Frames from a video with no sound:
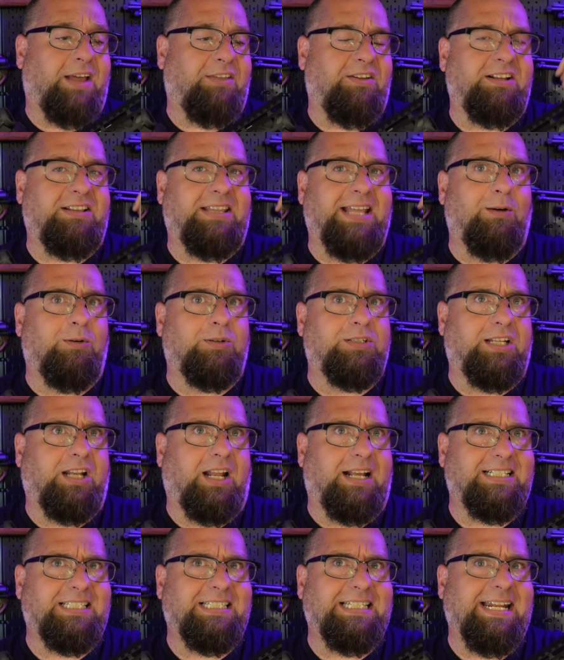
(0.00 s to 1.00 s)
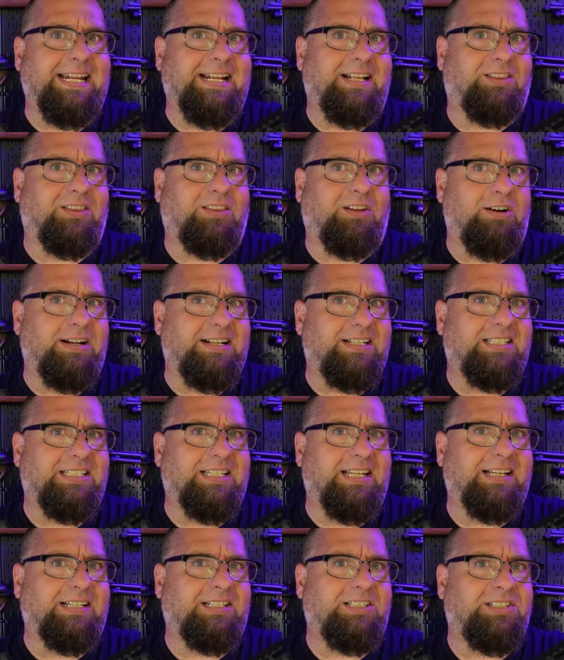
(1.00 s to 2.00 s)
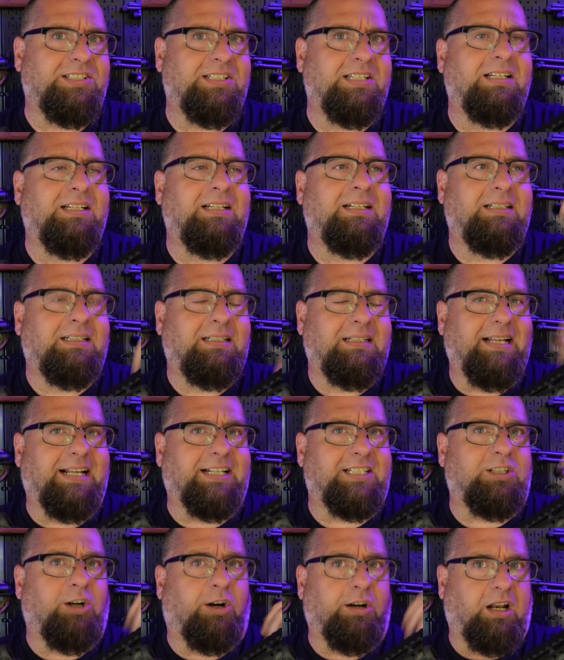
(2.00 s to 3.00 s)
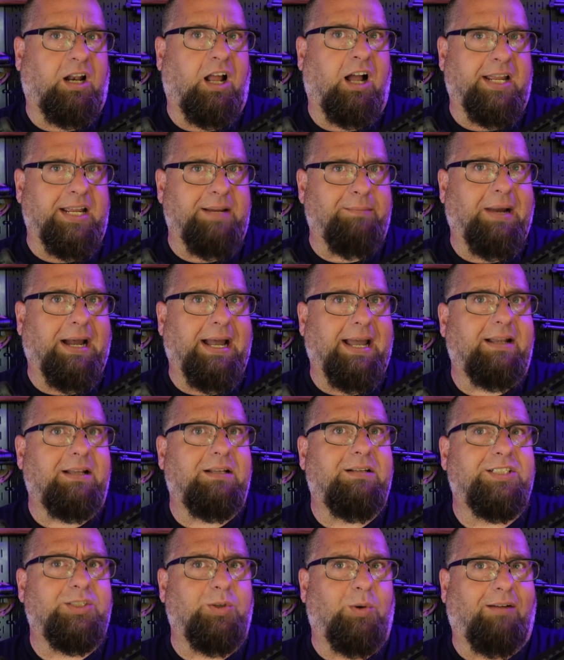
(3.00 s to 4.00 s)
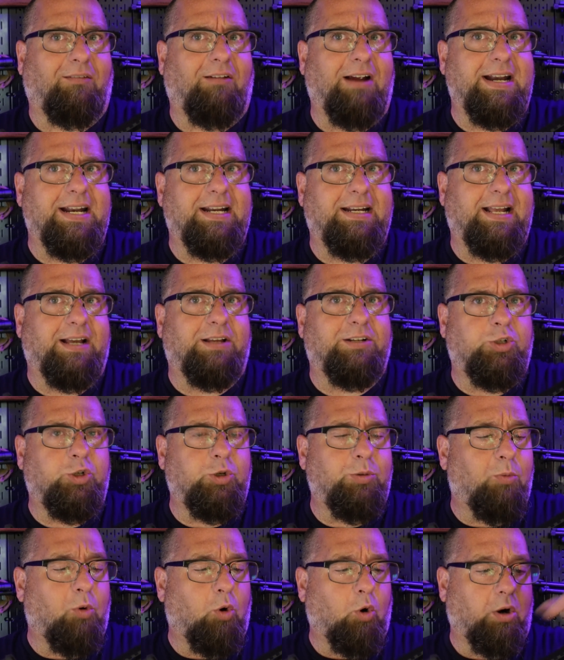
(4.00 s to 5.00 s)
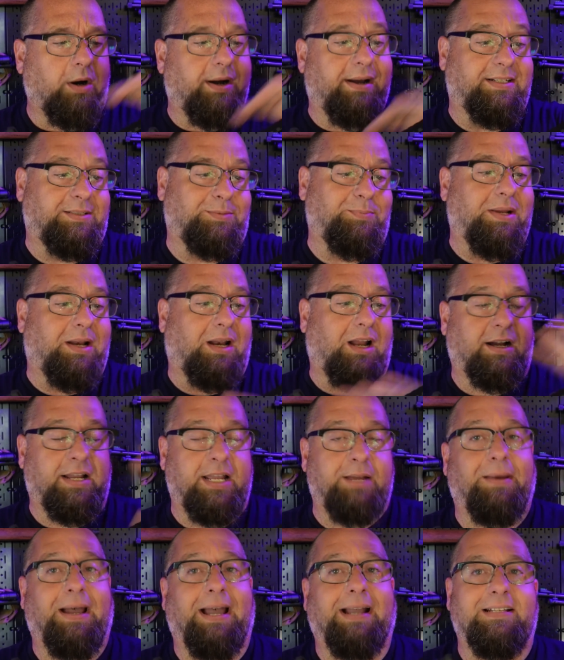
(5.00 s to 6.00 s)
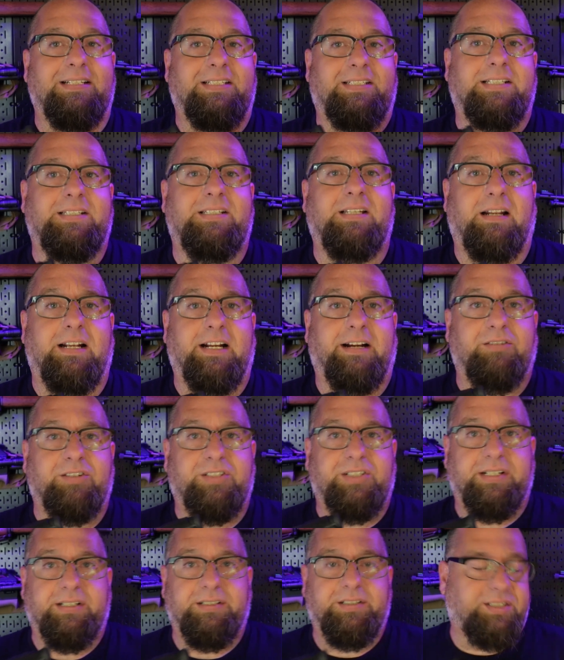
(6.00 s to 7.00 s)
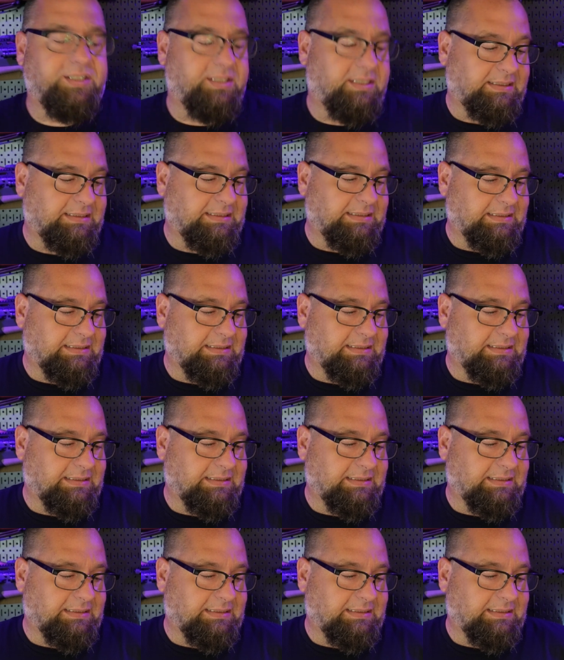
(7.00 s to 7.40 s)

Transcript: I think that was at like setting 36. It started locking back, so I ran it down 2 more and it's been locking back consistently ever since.